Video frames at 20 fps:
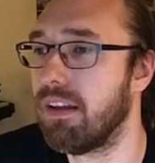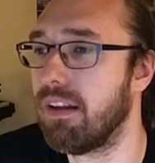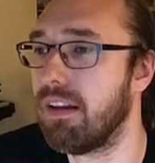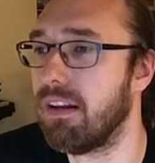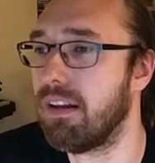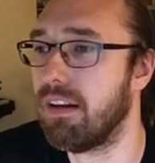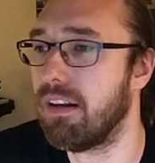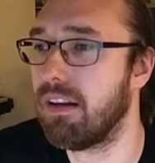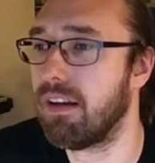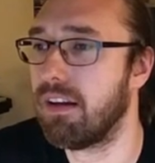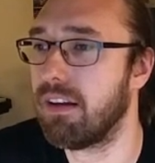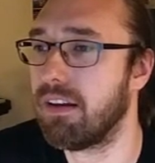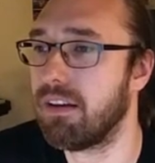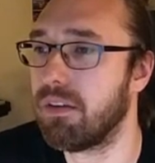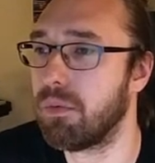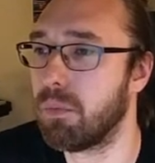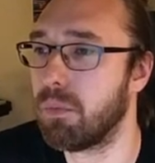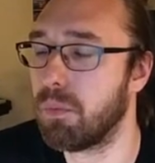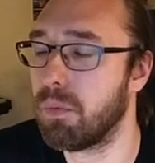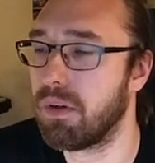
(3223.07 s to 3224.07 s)

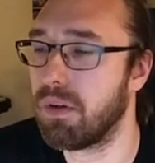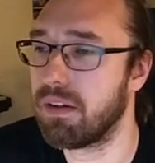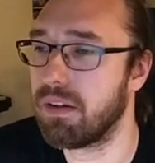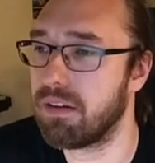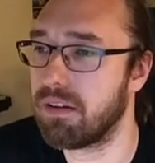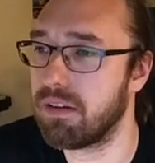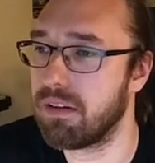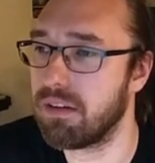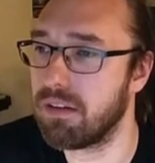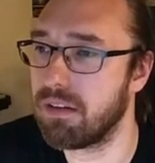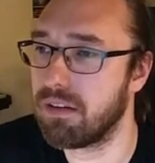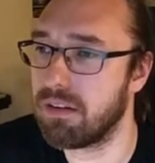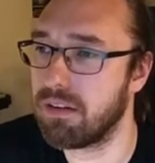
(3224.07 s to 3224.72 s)
Light 1